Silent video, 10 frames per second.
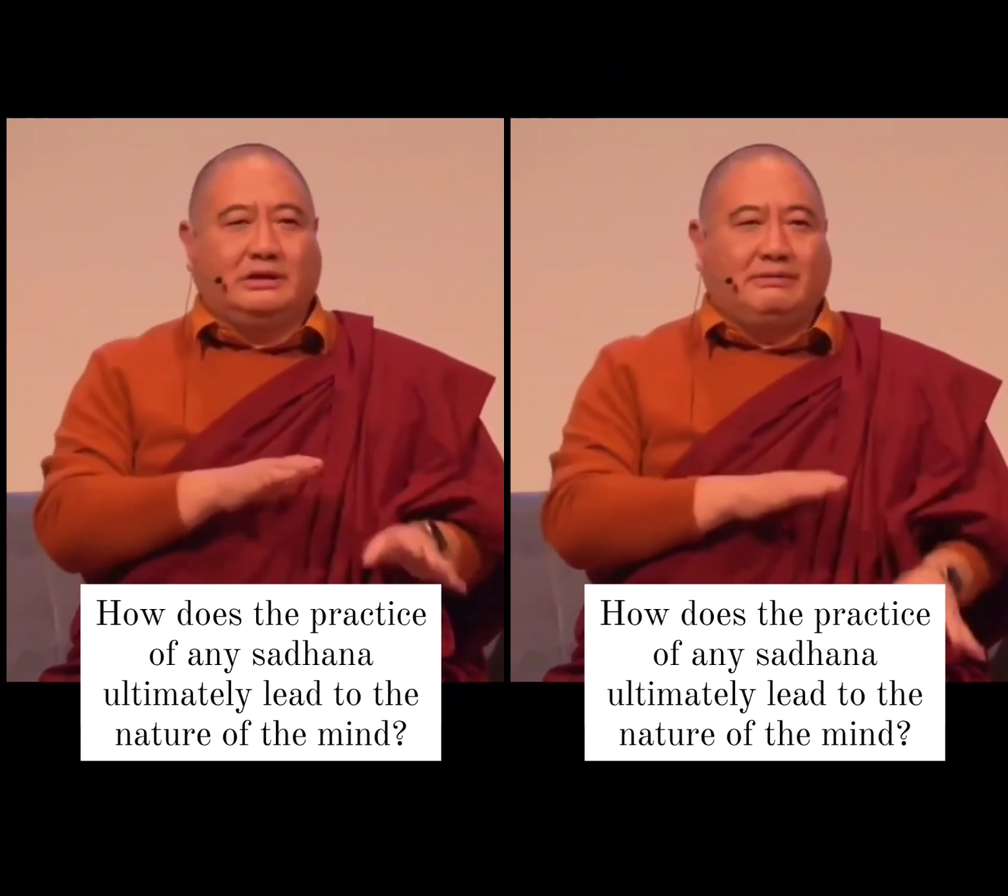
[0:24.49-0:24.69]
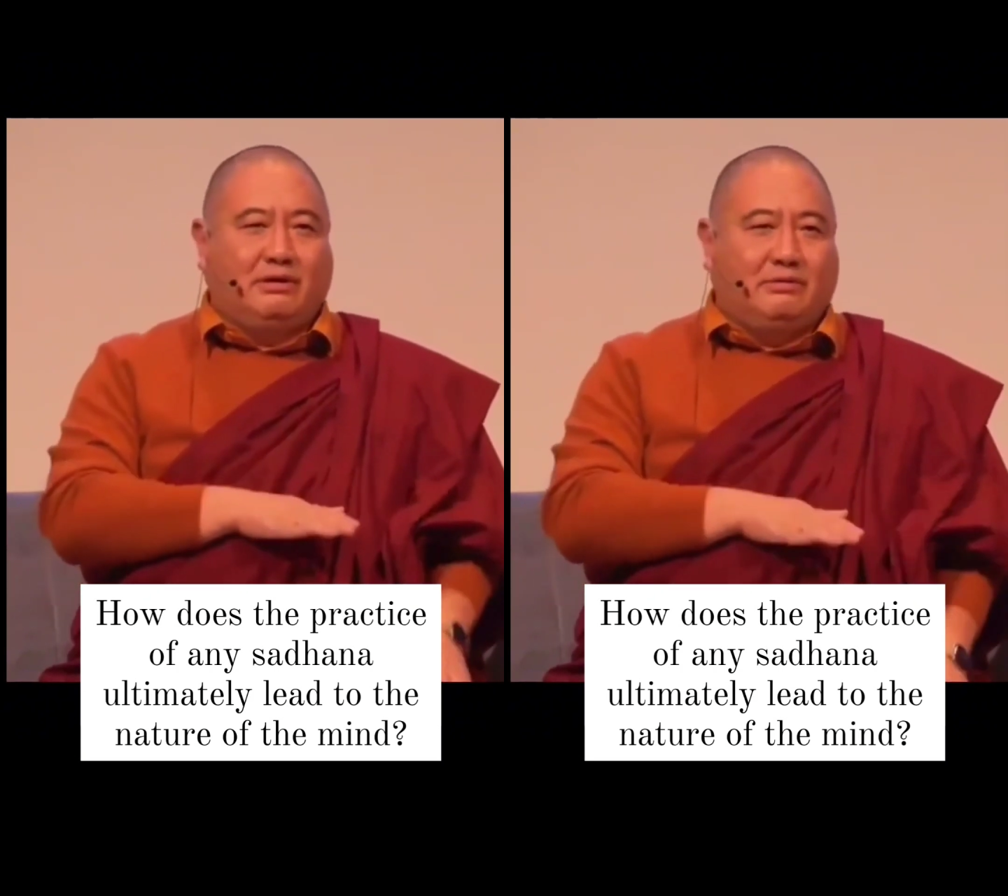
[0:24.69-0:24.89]

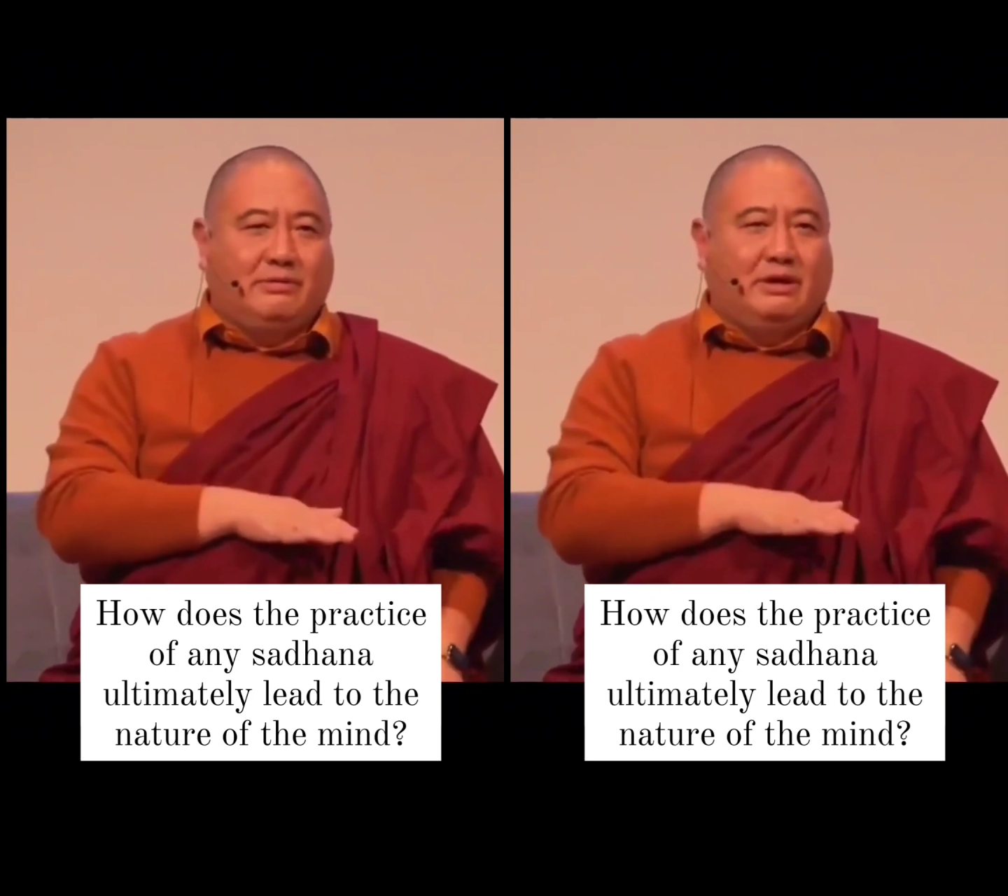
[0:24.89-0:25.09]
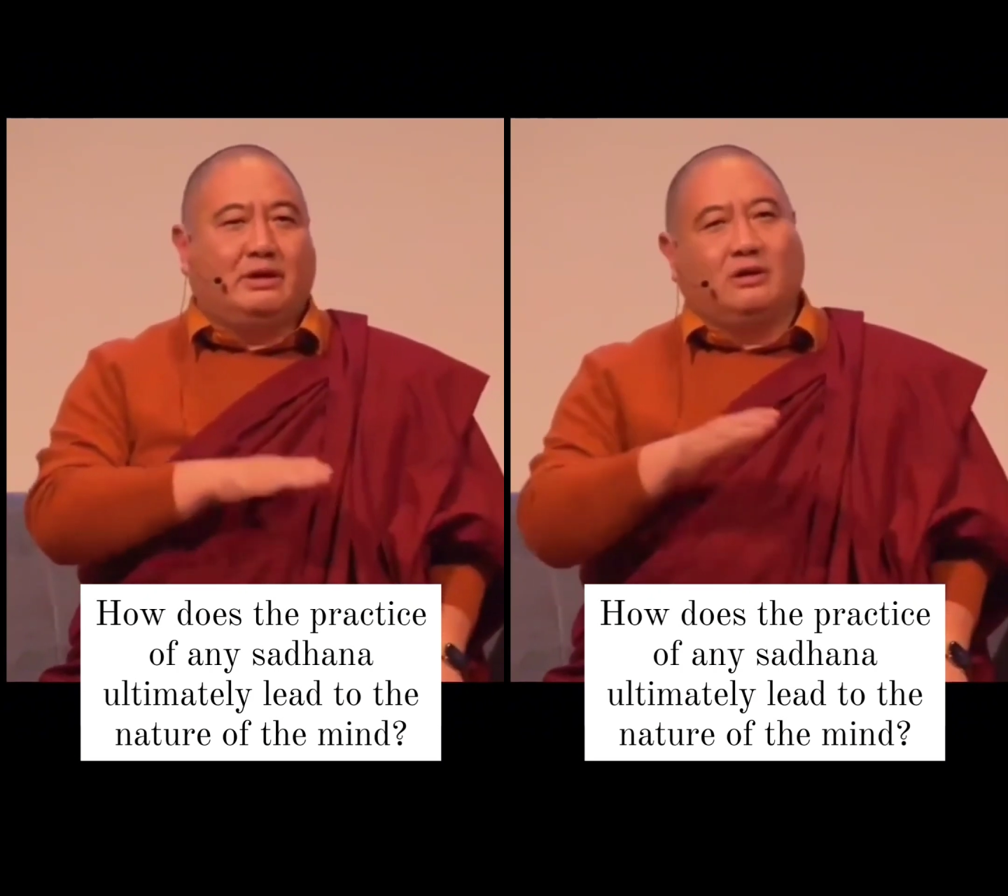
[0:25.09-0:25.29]

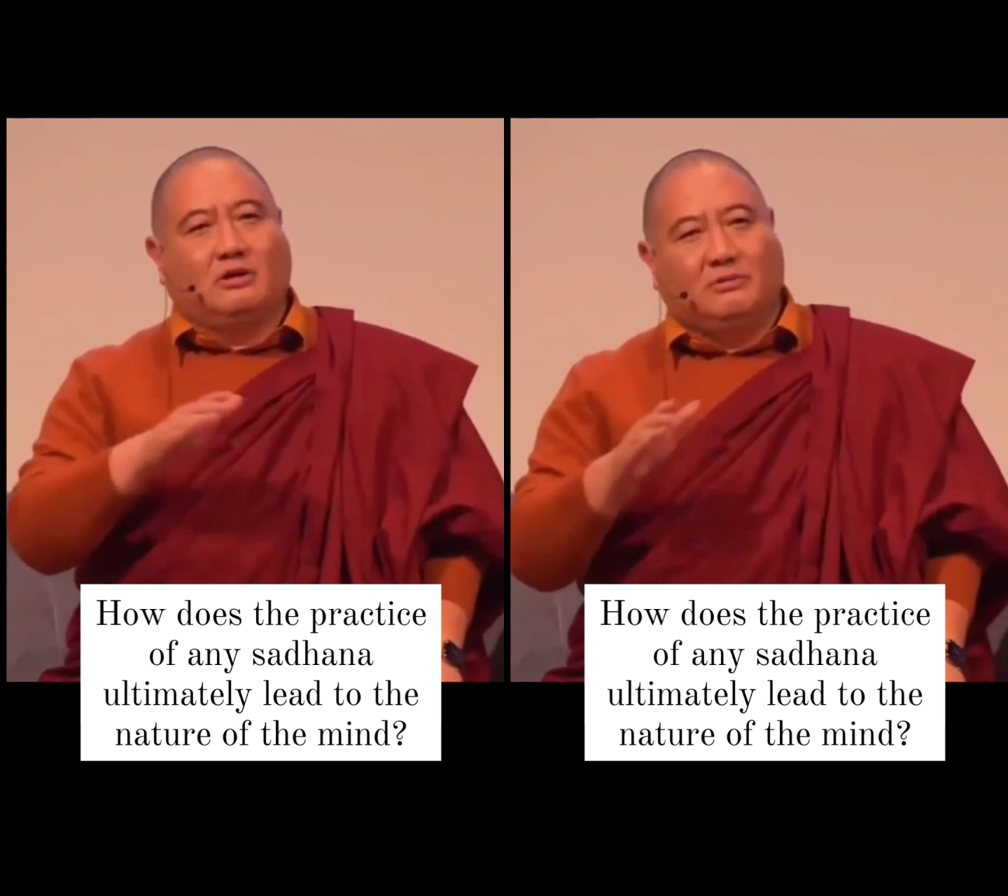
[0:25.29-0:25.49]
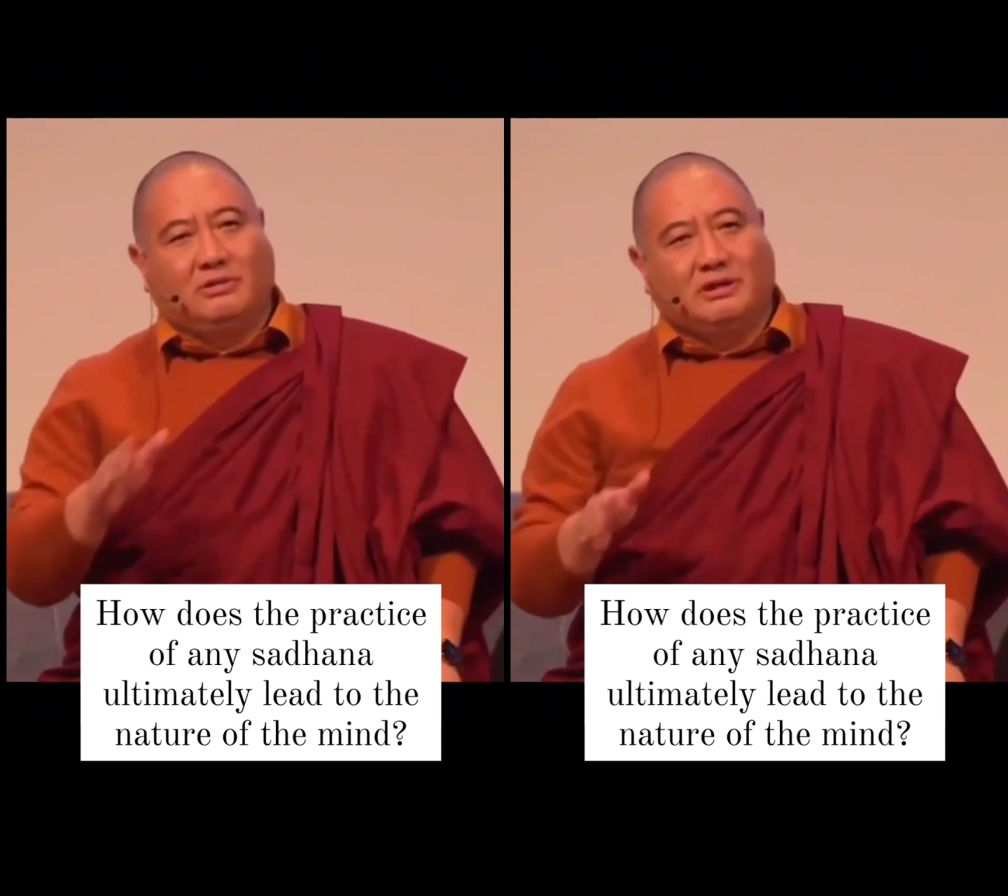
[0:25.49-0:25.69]
development
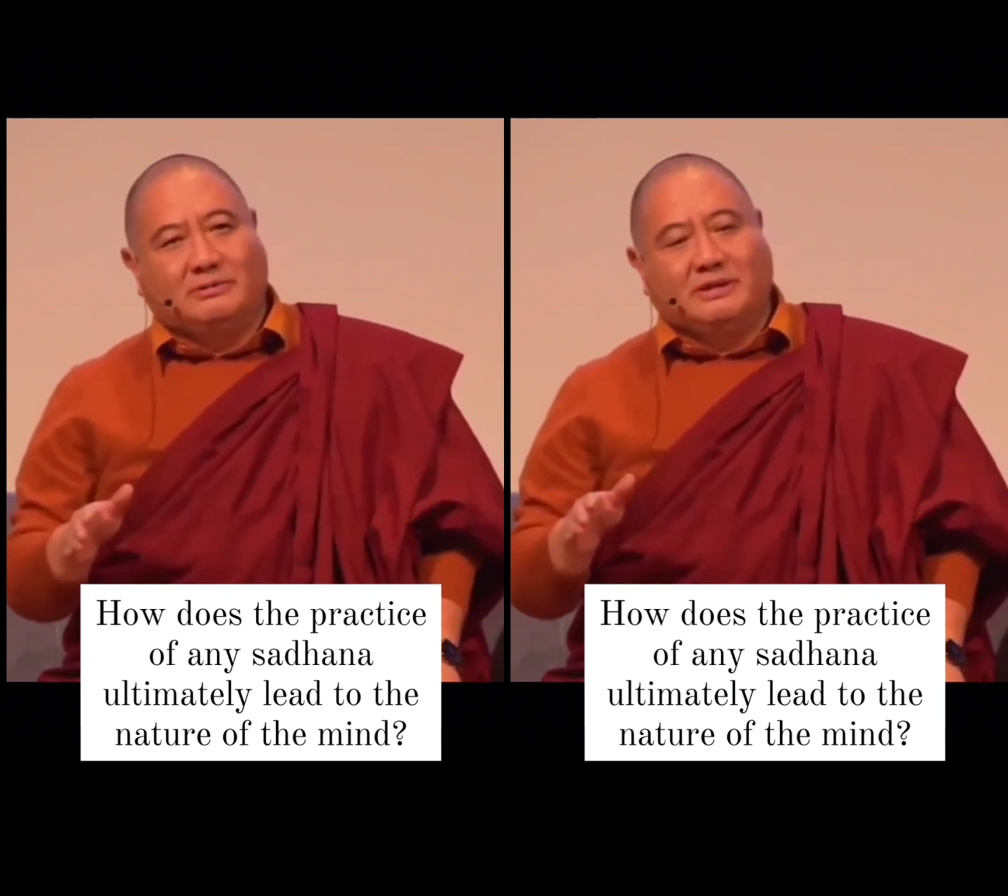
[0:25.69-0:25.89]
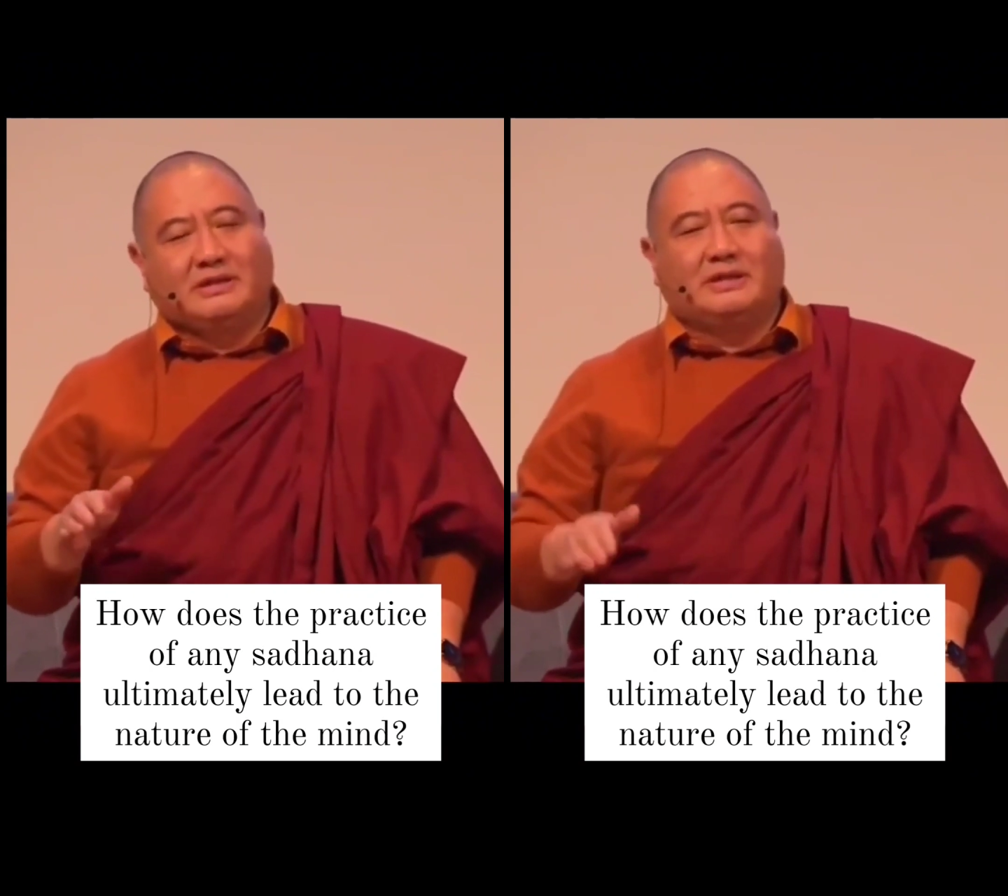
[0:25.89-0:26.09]
and
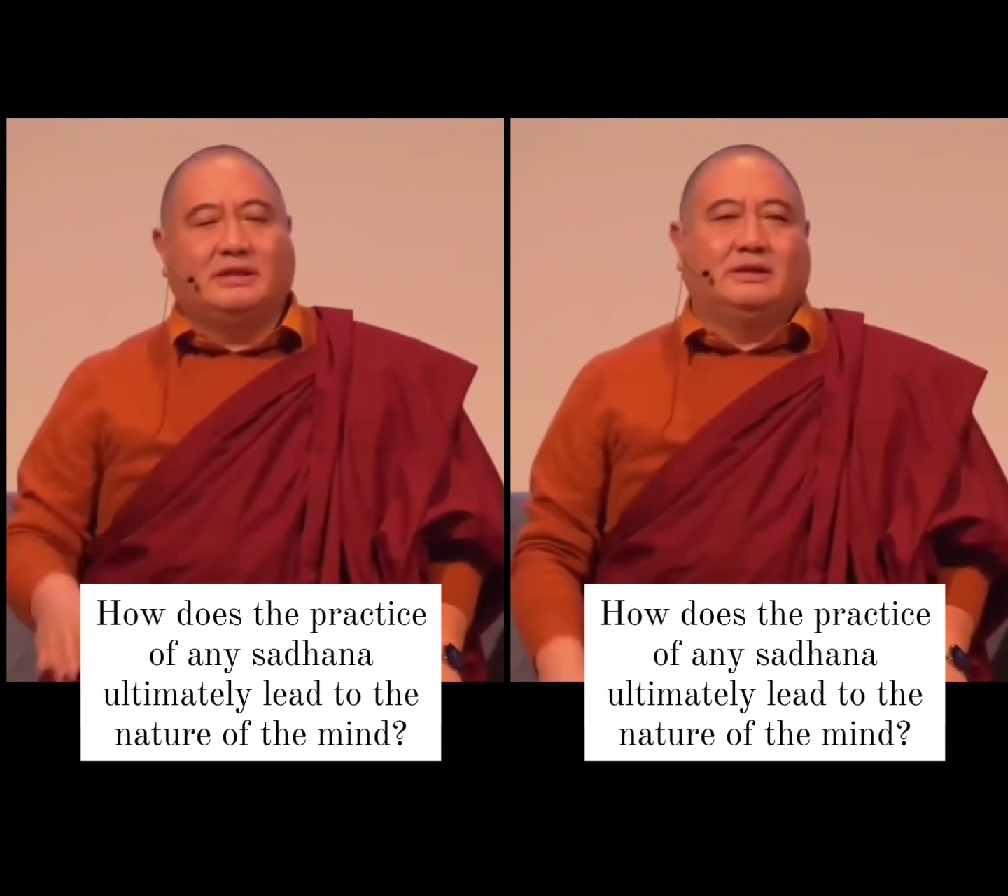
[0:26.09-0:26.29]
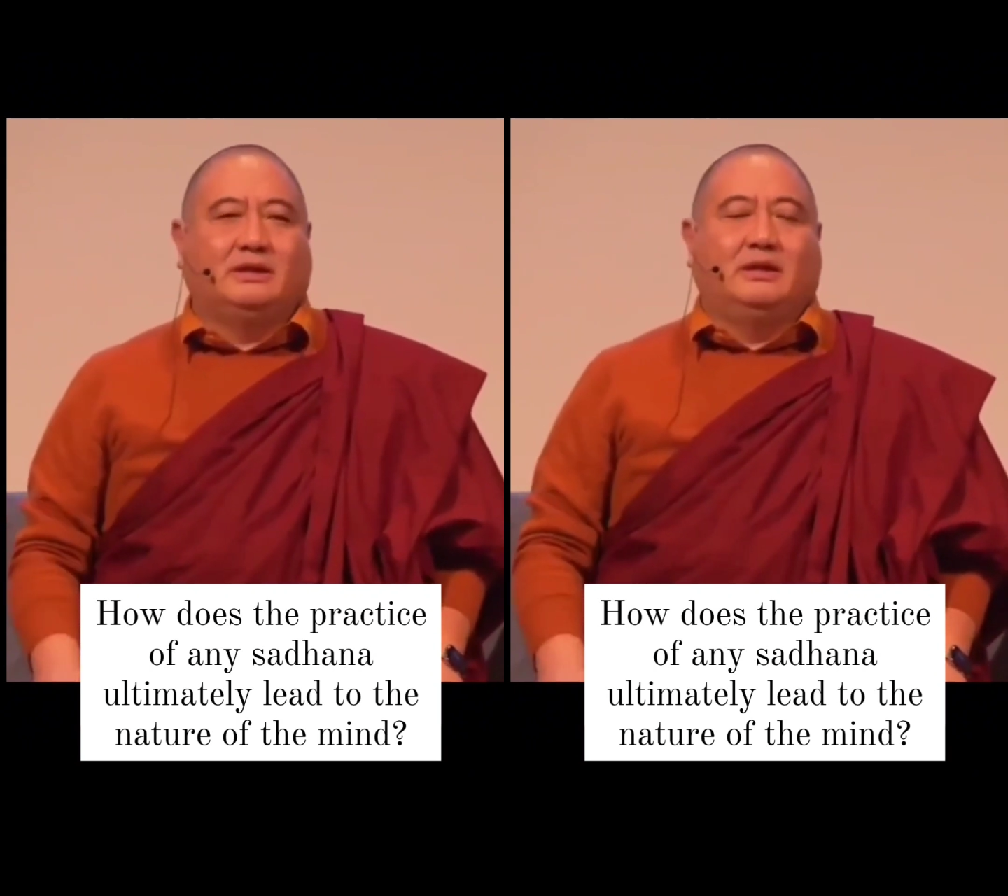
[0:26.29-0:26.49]
accomplishment stage.